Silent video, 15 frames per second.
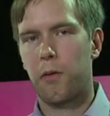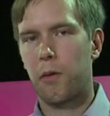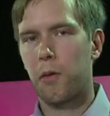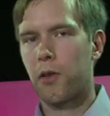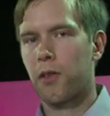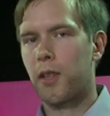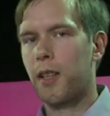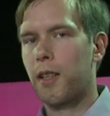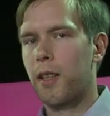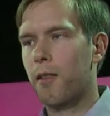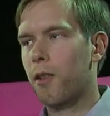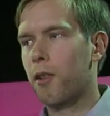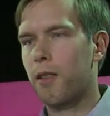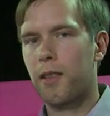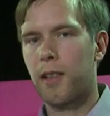we're focusing
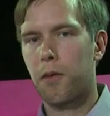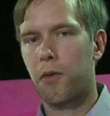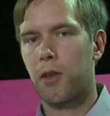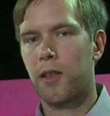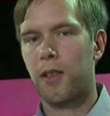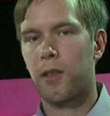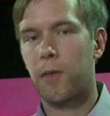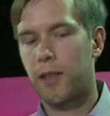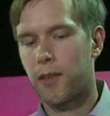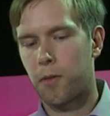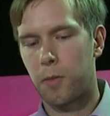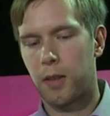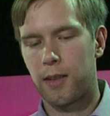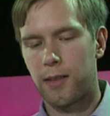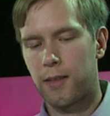here on different
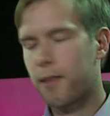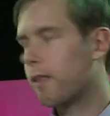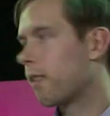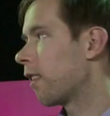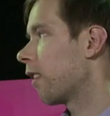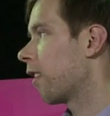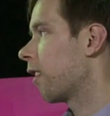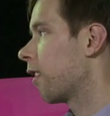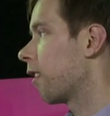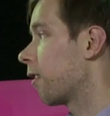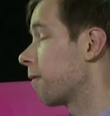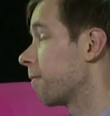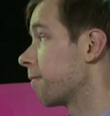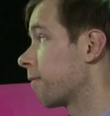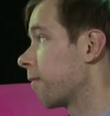investment
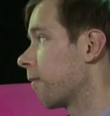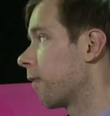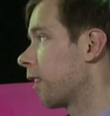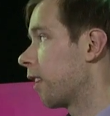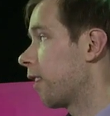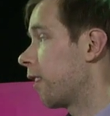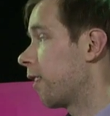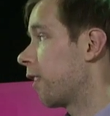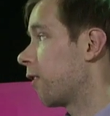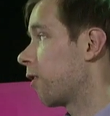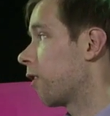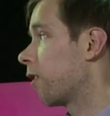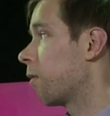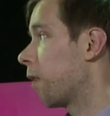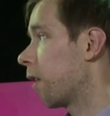
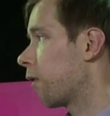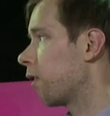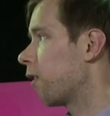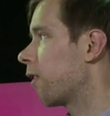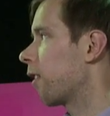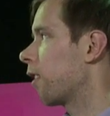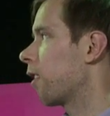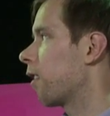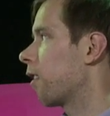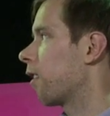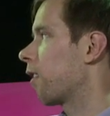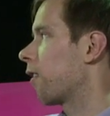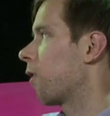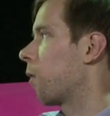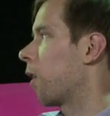decision methods.
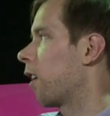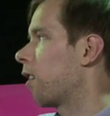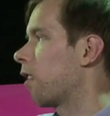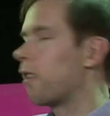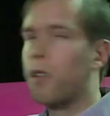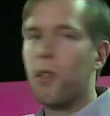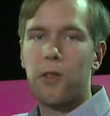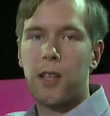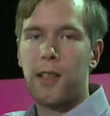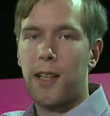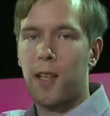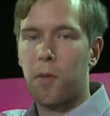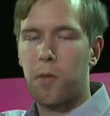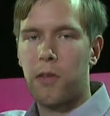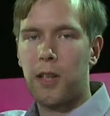So we had looked at
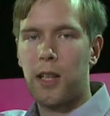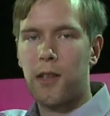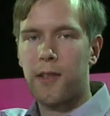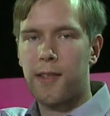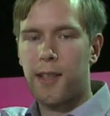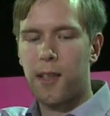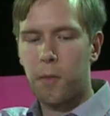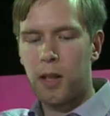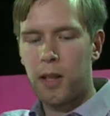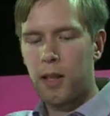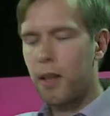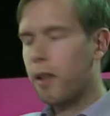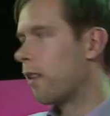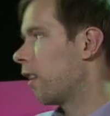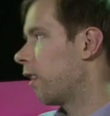the NPV last time,
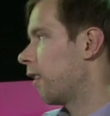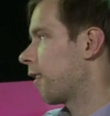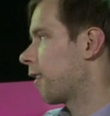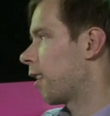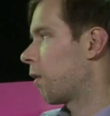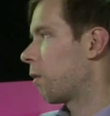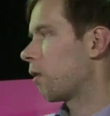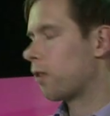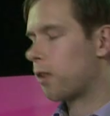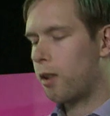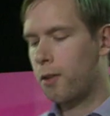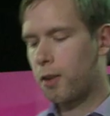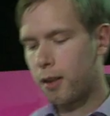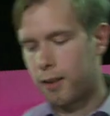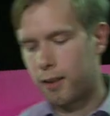and this time we're going
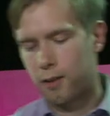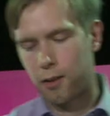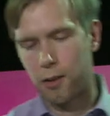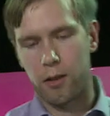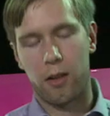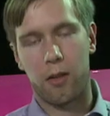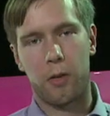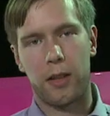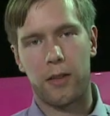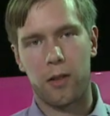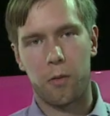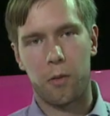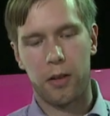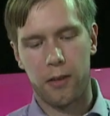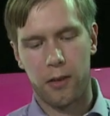to look at the internal
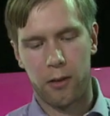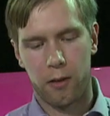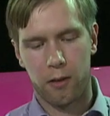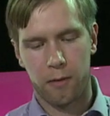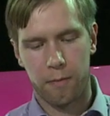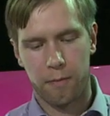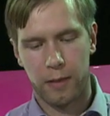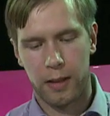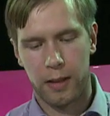rate of return.